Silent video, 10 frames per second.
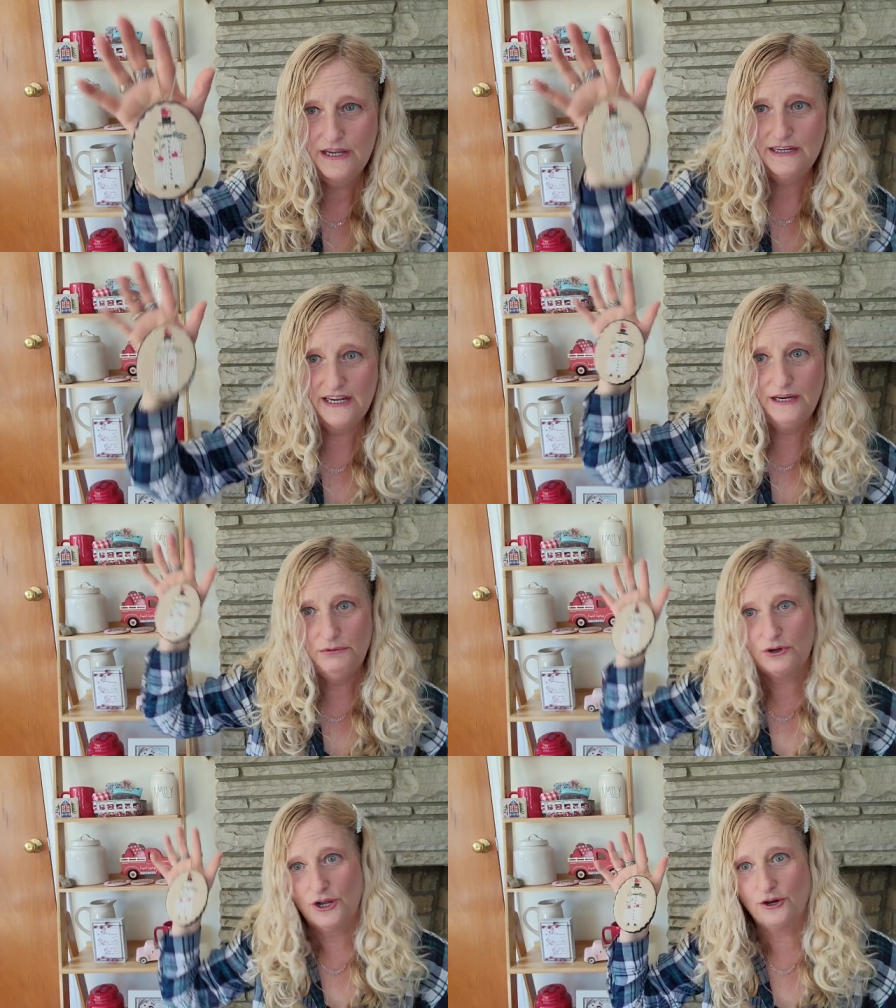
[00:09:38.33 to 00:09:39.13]
Now he
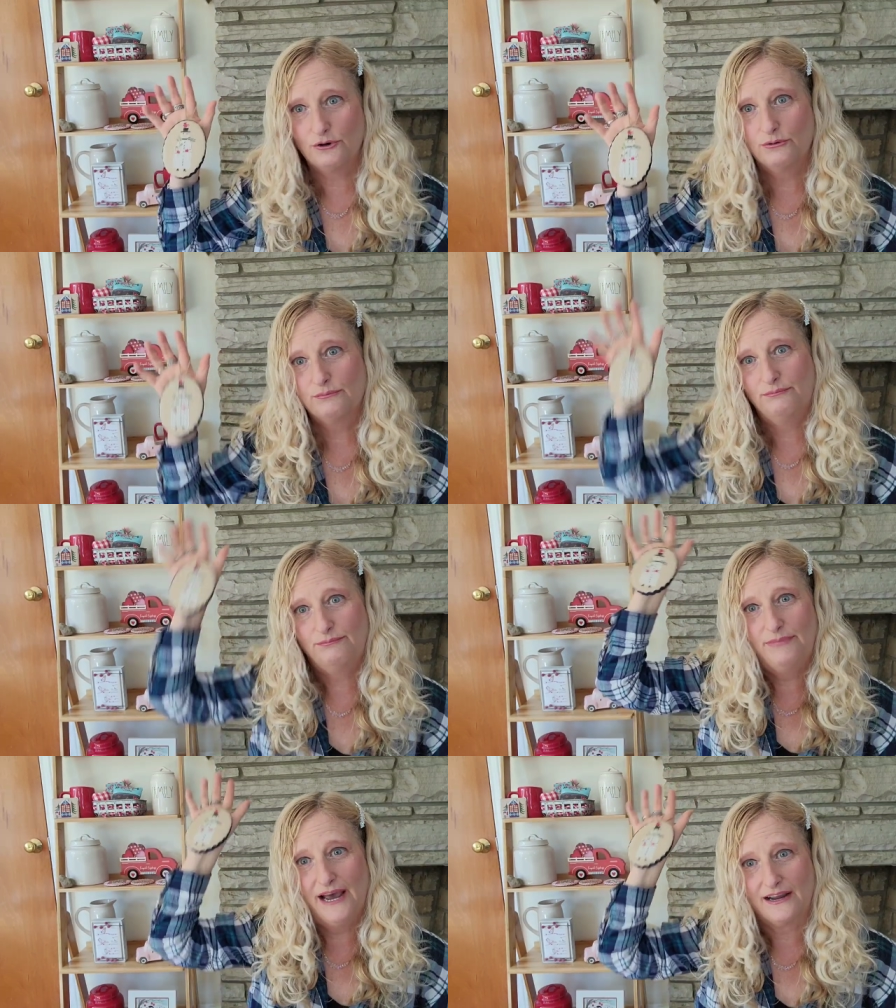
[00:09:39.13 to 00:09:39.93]
will go
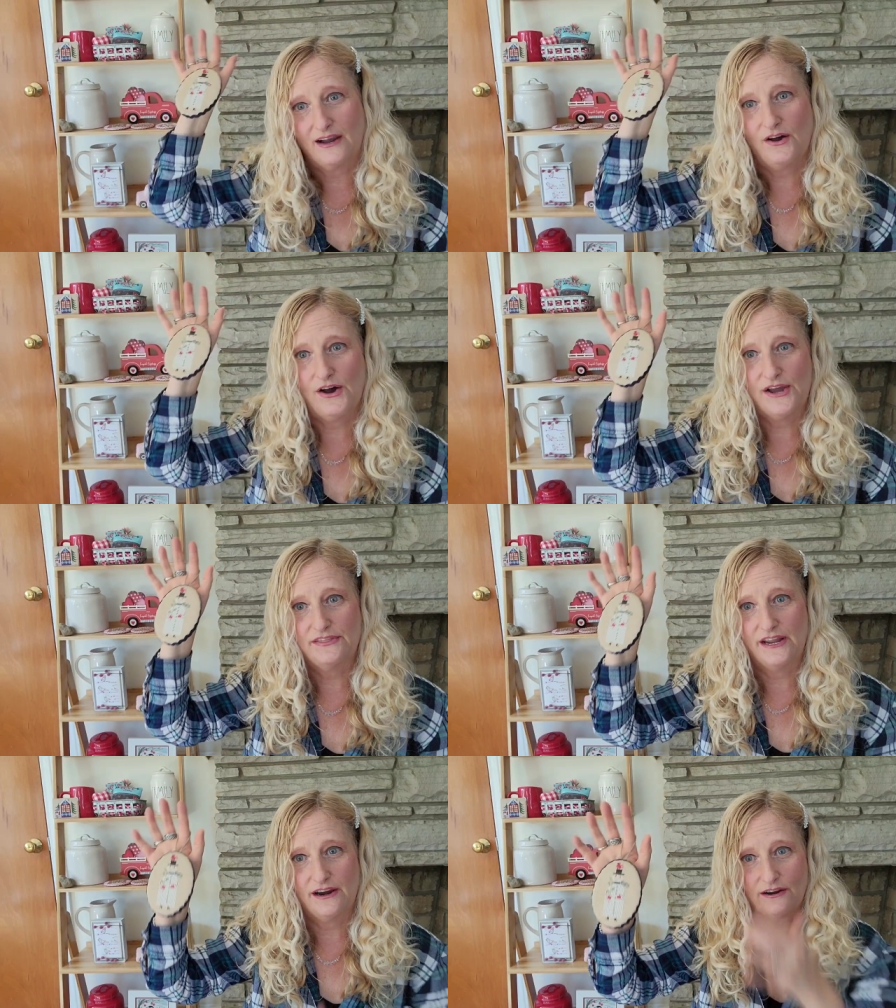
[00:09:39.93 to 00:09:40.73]
back on
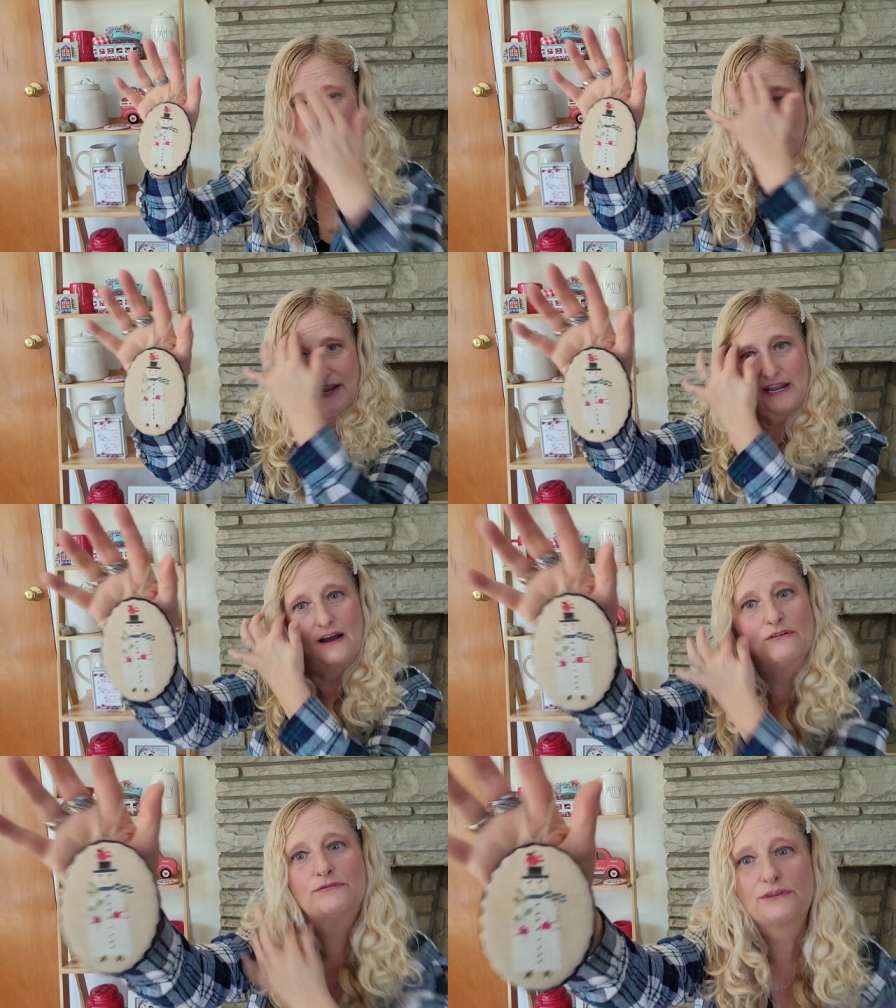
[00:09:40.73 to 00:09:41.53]
there. He'll hang
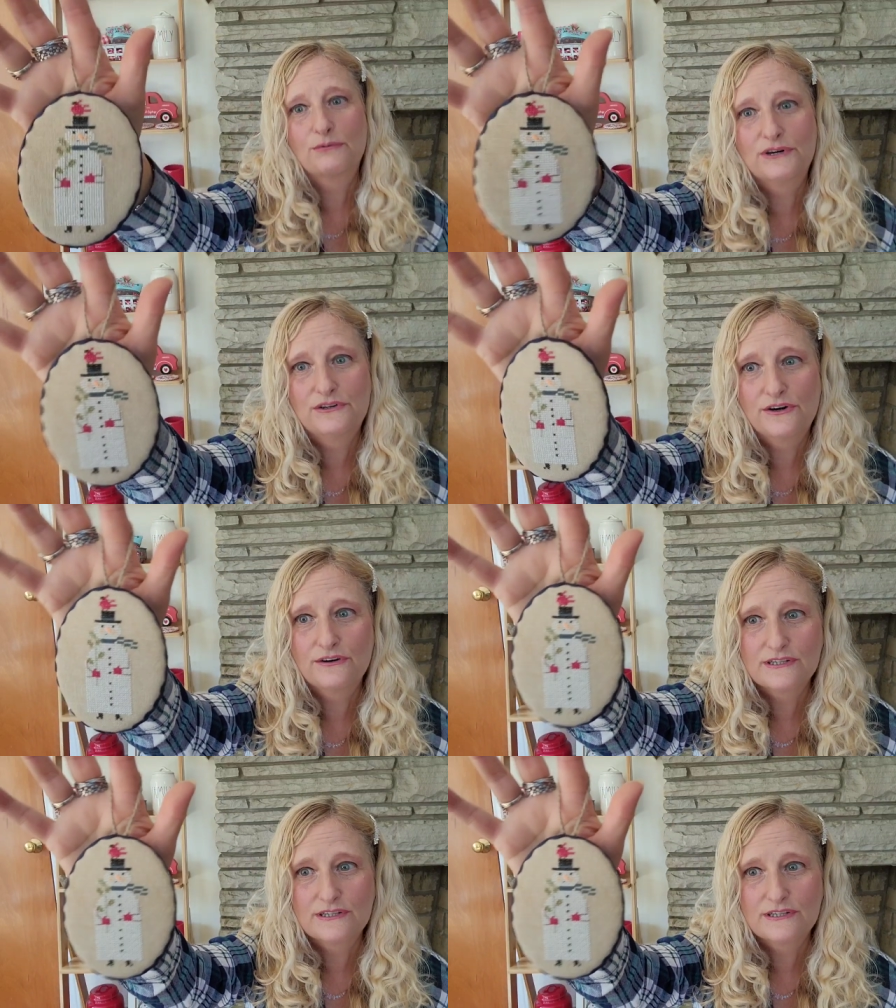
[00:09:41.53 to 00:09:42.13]
out for the winter.